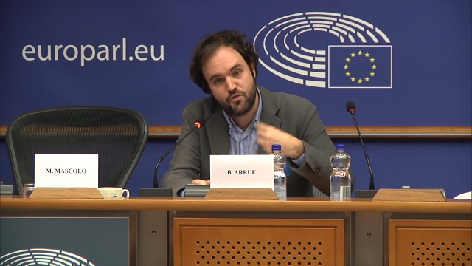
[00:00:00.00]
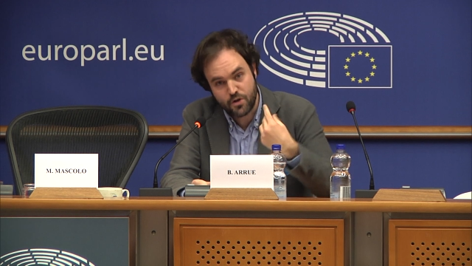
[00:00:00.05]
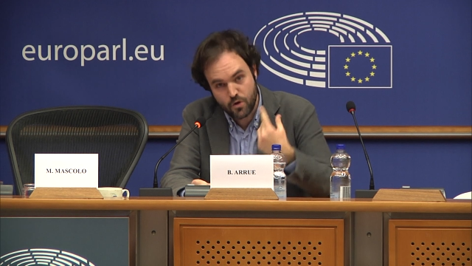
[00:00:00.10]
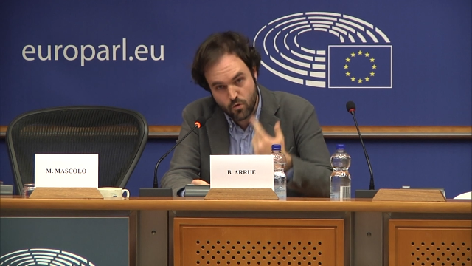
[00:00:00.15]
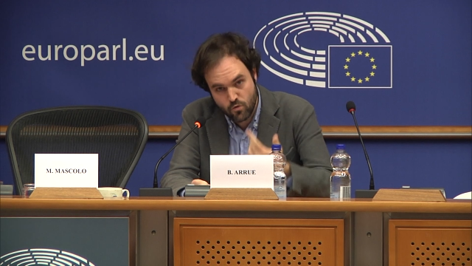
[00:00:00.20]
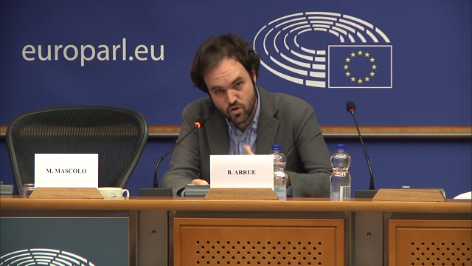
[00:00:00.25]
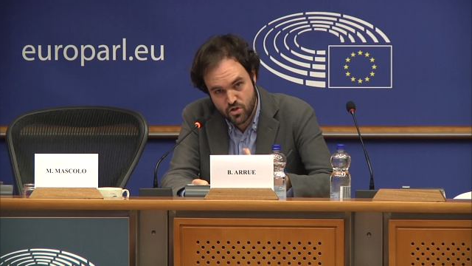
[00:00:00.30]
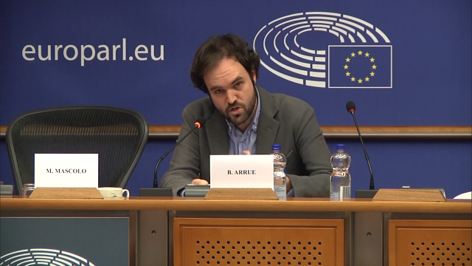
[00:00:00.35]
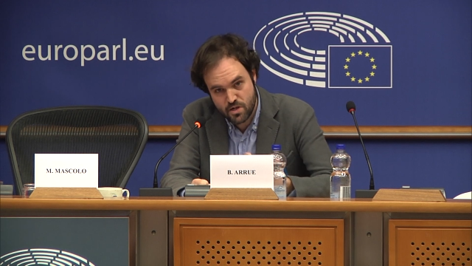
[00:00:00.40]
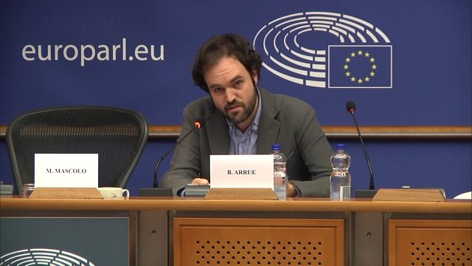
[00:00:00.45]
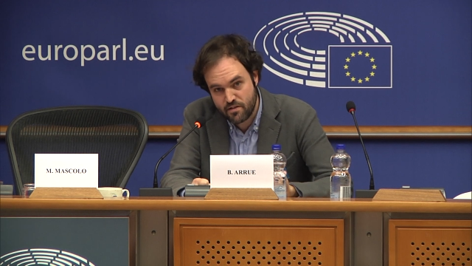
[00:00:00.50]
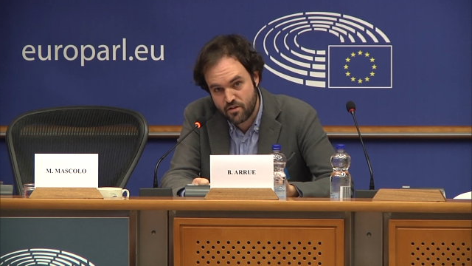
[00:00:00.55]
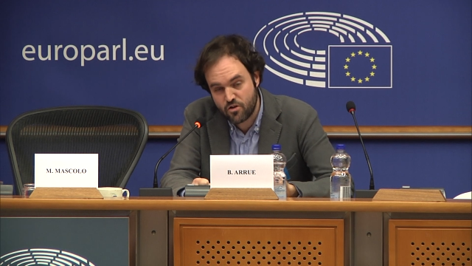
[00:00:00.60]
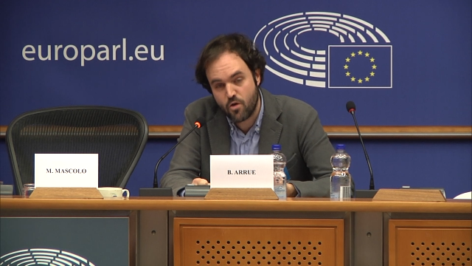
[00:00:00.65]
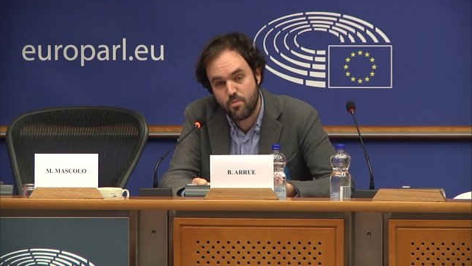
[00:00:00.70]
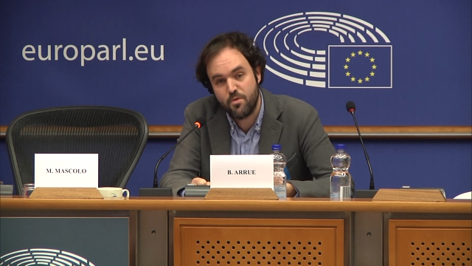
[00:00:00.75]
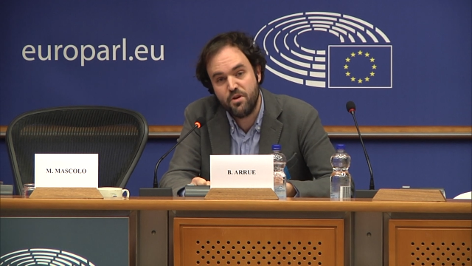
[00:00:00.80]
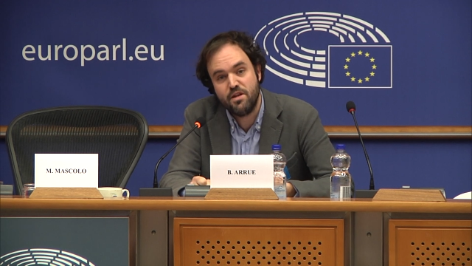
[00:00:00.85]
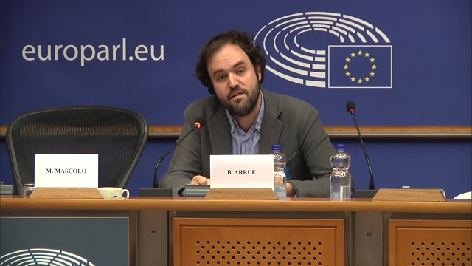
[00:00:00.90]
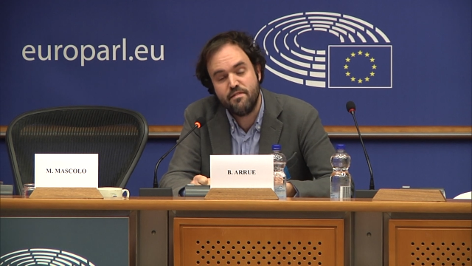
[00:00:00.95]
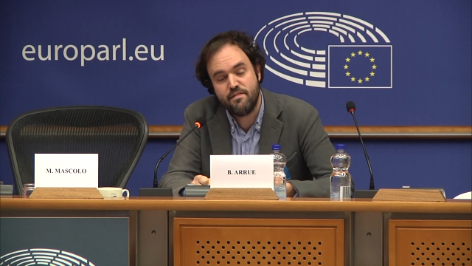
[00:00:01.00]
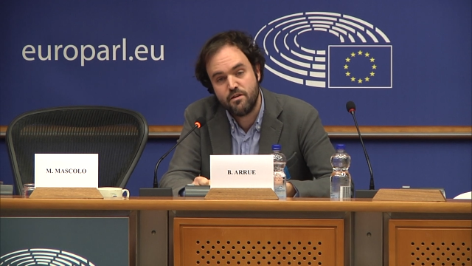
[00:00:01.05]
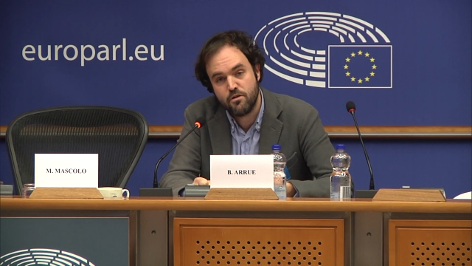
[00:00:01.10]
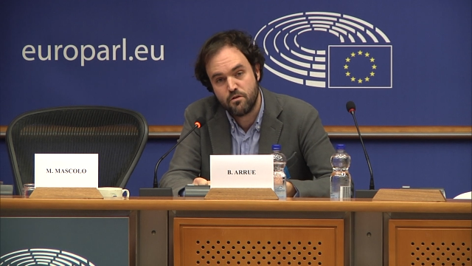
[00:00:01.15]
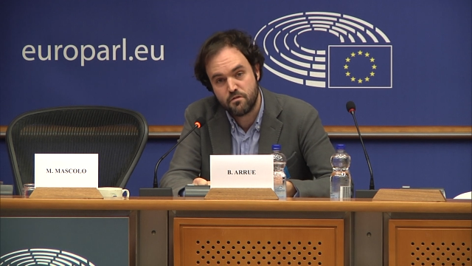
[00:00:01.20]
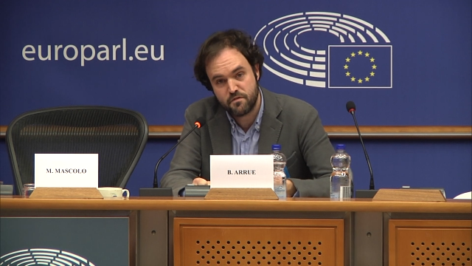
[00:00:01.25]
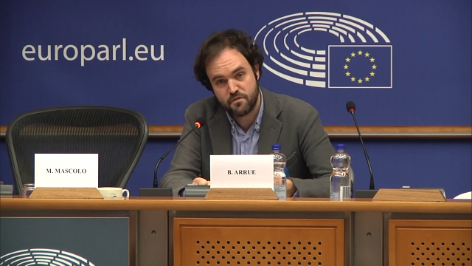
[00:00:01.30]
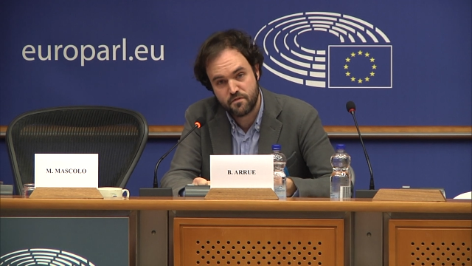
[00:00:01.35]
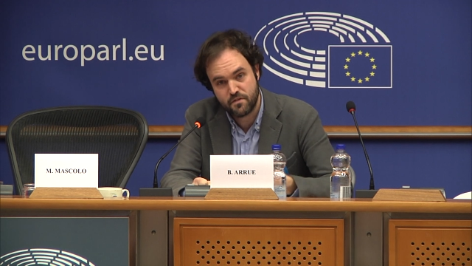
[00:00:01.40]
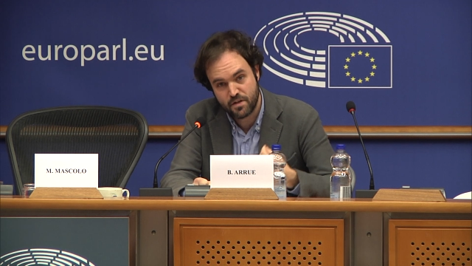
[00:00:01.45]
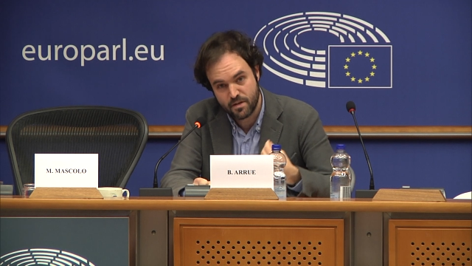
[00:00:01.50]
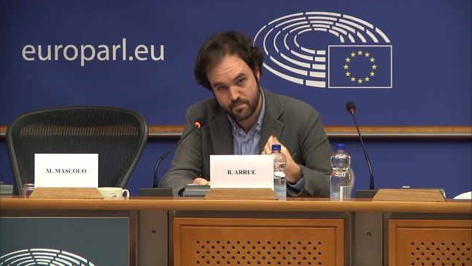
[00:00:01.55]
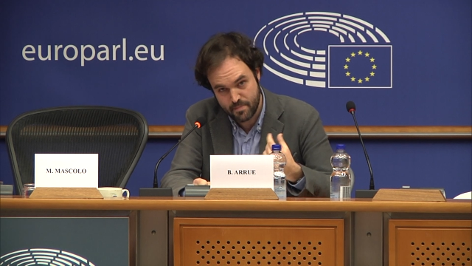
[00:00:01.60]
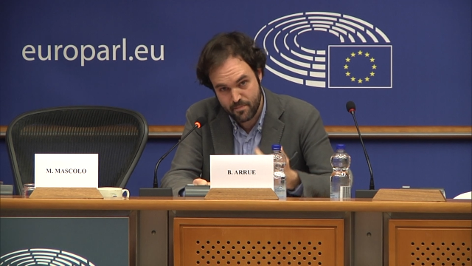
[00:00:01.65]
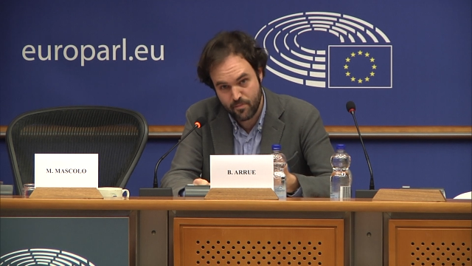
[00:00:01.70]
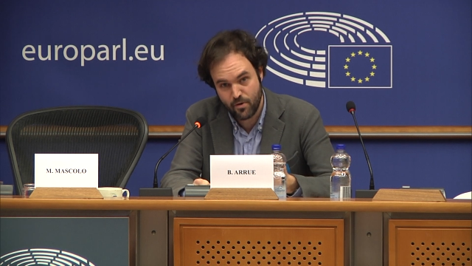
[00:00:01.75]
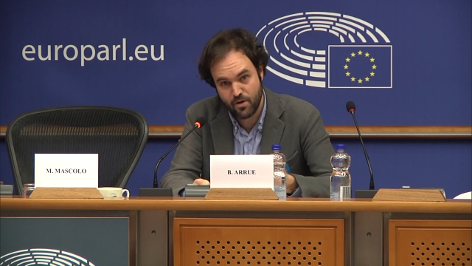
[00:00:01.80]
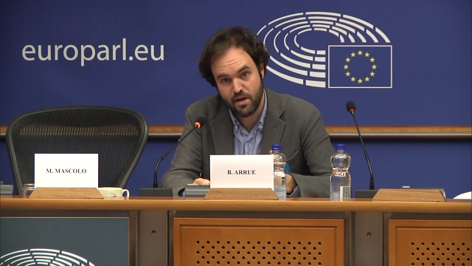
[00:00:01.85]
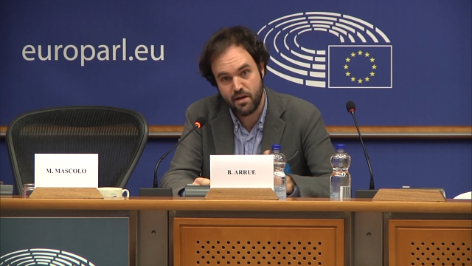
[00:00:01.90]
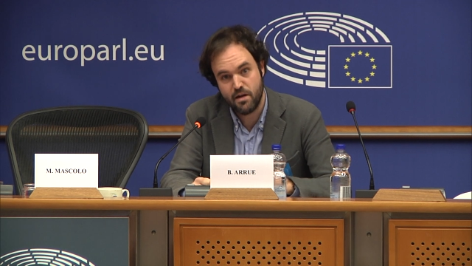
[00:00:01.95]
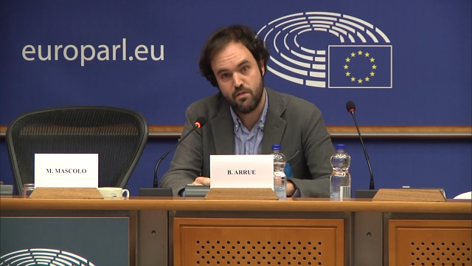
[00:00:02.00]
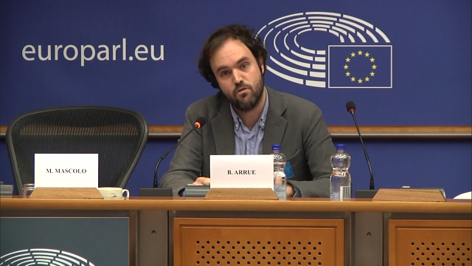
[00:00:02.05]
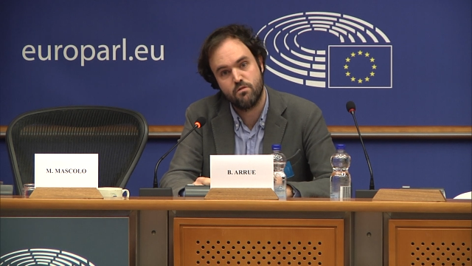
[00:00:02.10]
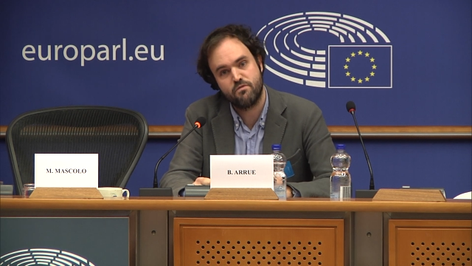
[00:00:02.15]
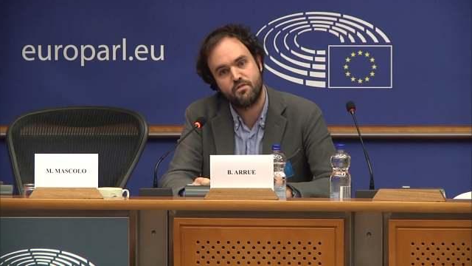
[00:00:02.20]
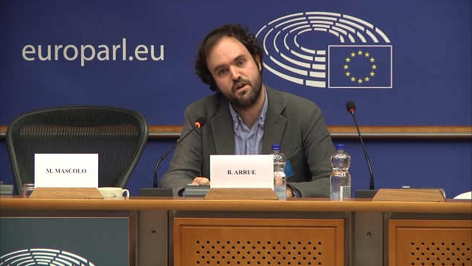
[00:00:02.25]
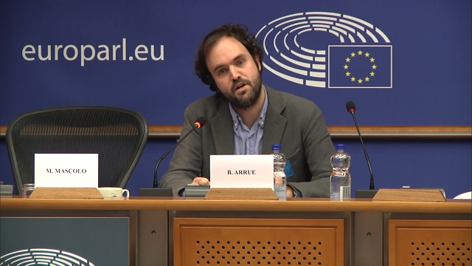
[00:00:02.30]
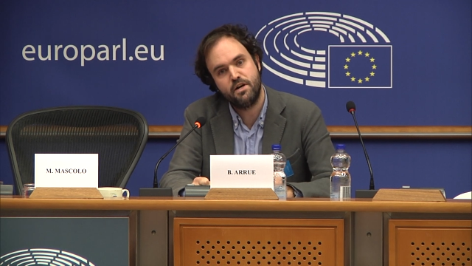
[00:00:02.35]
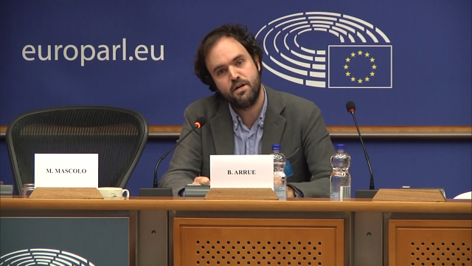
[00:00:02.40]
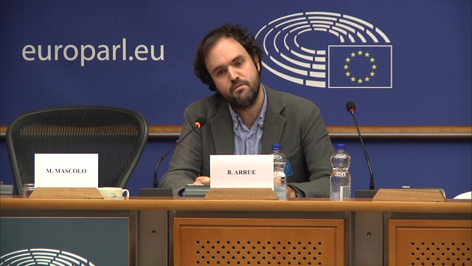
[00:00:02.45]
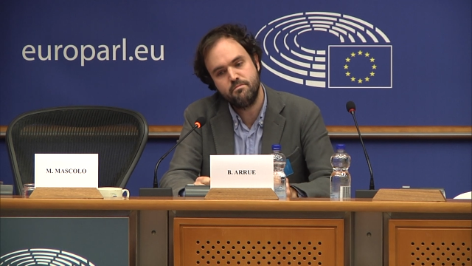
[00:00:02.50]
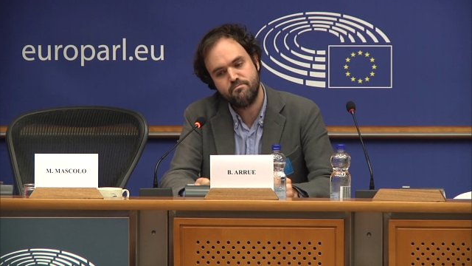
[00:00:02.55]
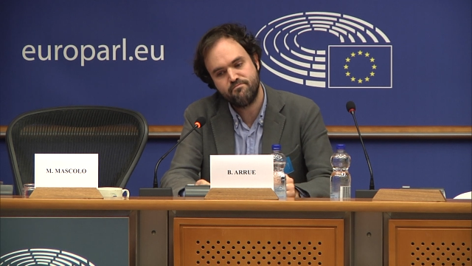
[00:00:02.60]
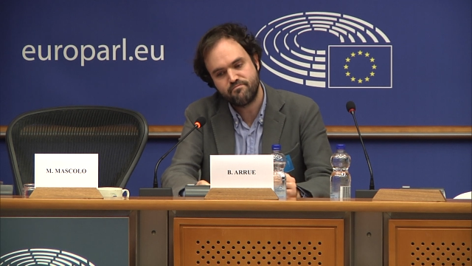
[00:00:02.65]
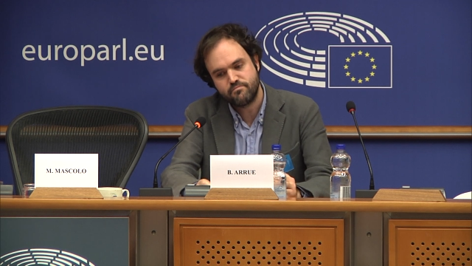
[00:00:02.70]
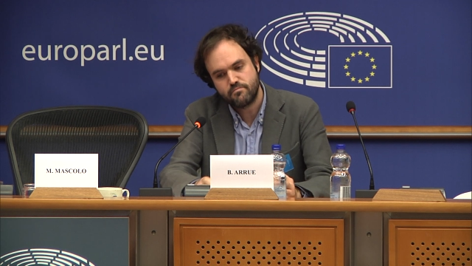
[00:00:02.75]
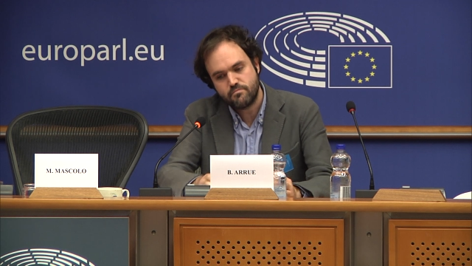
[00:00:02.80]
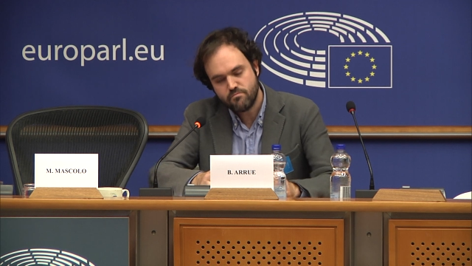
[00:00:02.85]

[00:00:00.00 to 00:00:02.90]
for inclusion in the community of people in need of care.